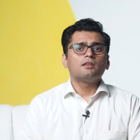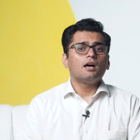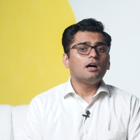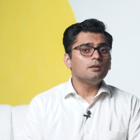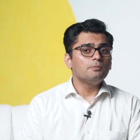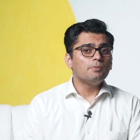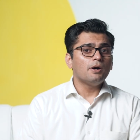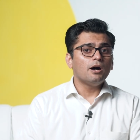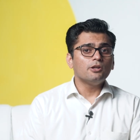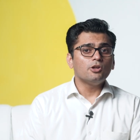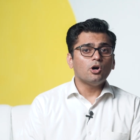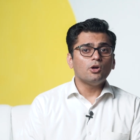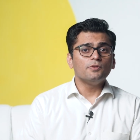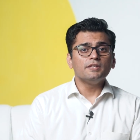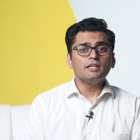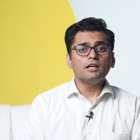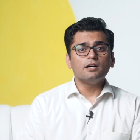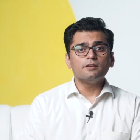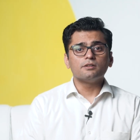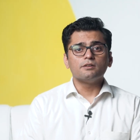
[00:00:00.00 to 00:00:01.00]
Taliban, on
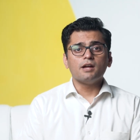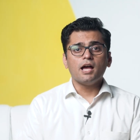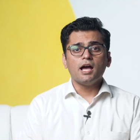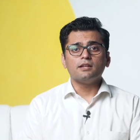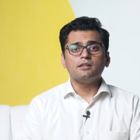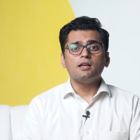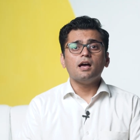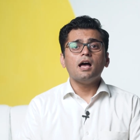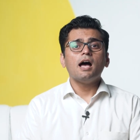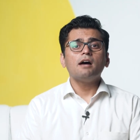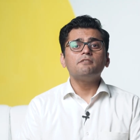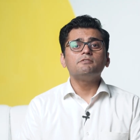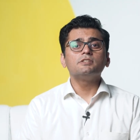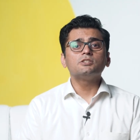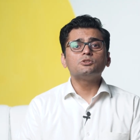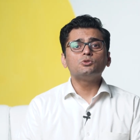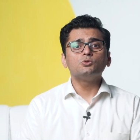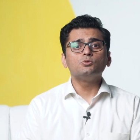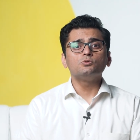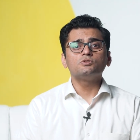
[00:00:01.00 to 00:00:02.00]
the other hand, have
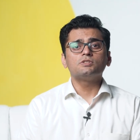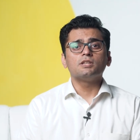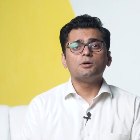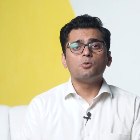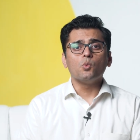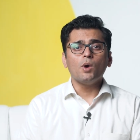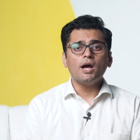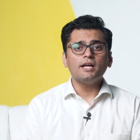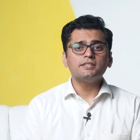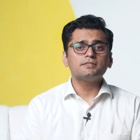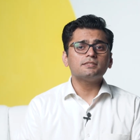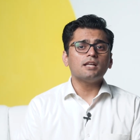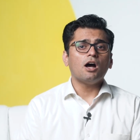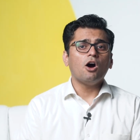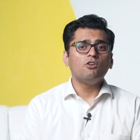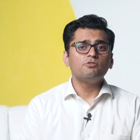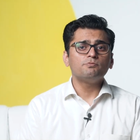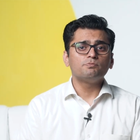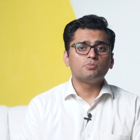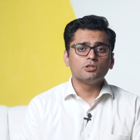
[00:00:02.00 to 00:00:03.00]
accused the West
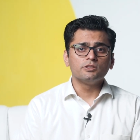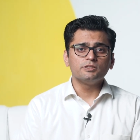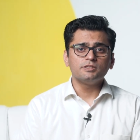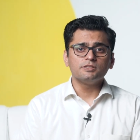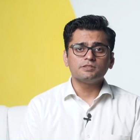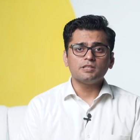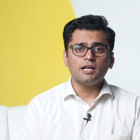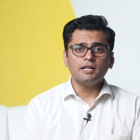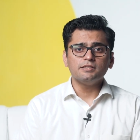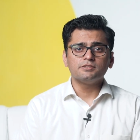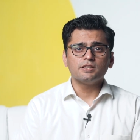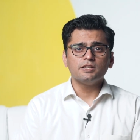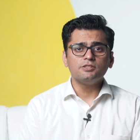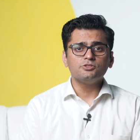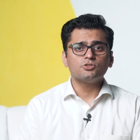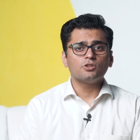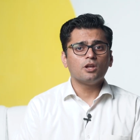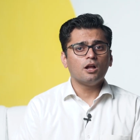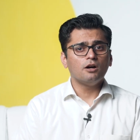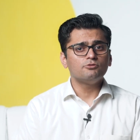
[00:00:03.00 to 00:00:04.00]
of
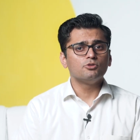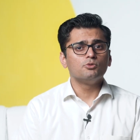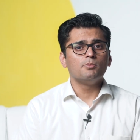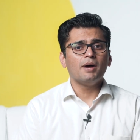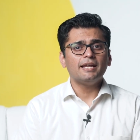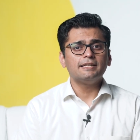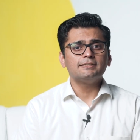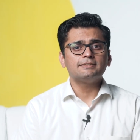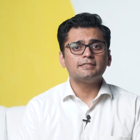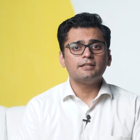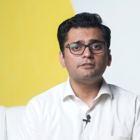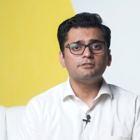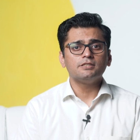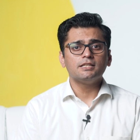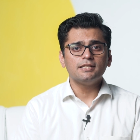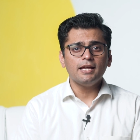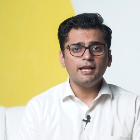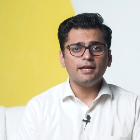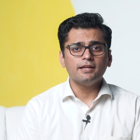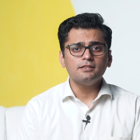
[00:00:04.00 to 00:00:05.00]
politicization of
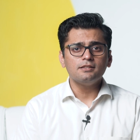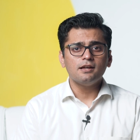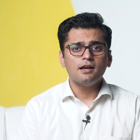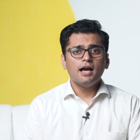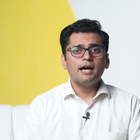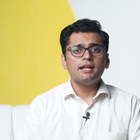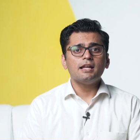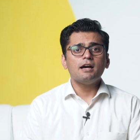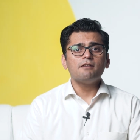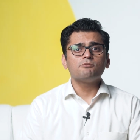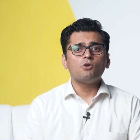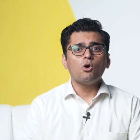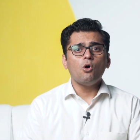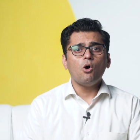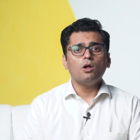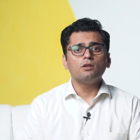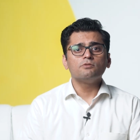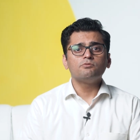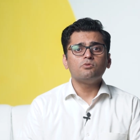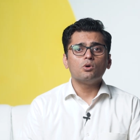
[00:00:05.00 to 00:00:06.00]
humanitarian aid and have
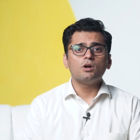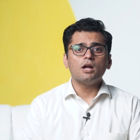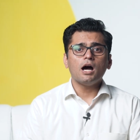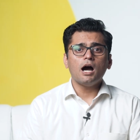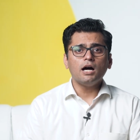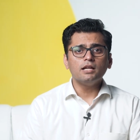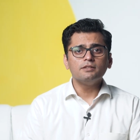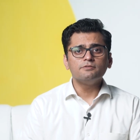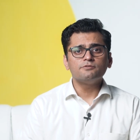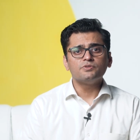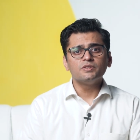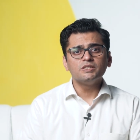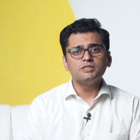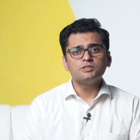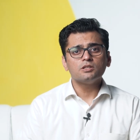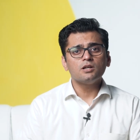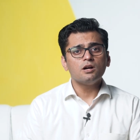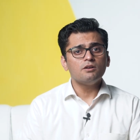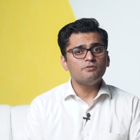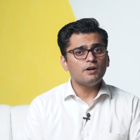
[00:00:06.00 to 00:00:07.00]
called for
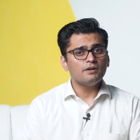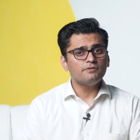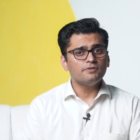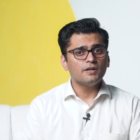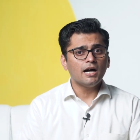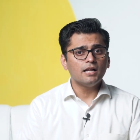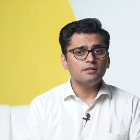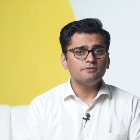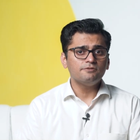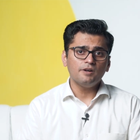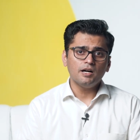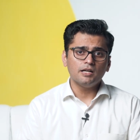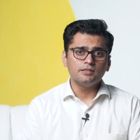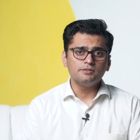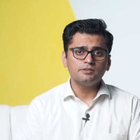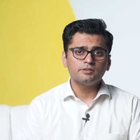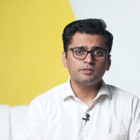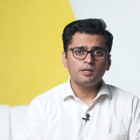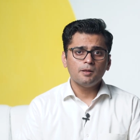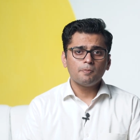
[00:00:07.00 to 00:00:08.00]
unfreezing of Afghan
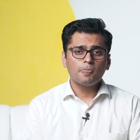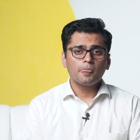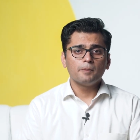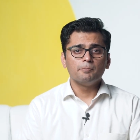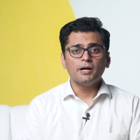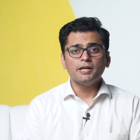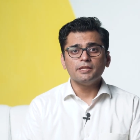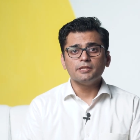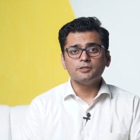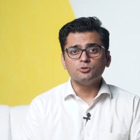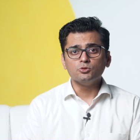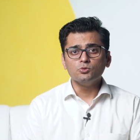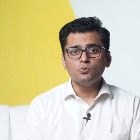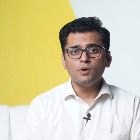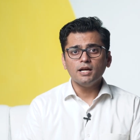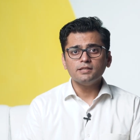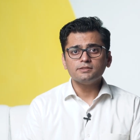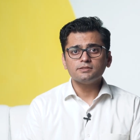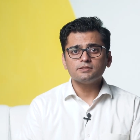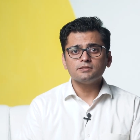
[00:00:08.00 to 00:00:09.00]
funds by the
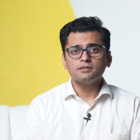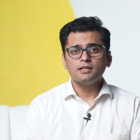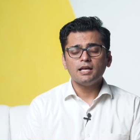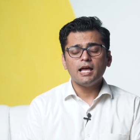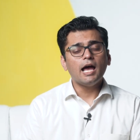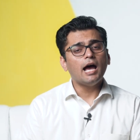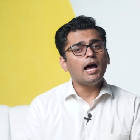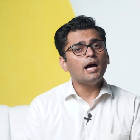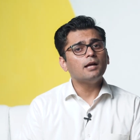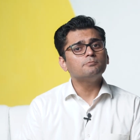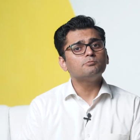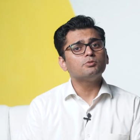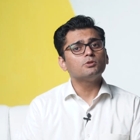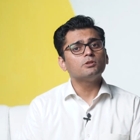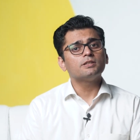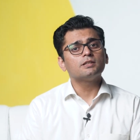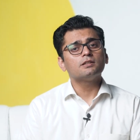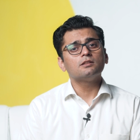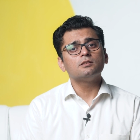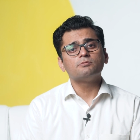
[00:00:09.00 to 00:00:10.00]
US and
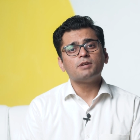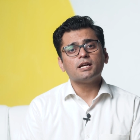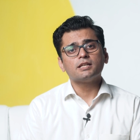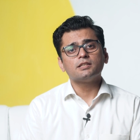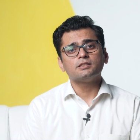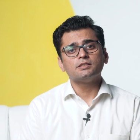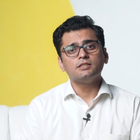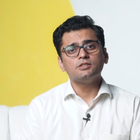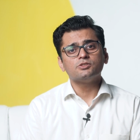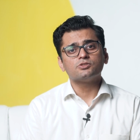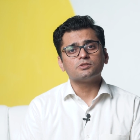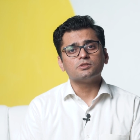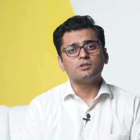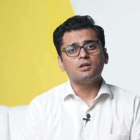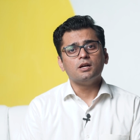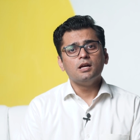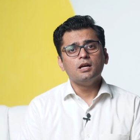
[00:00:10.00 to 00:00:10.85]
political recognition,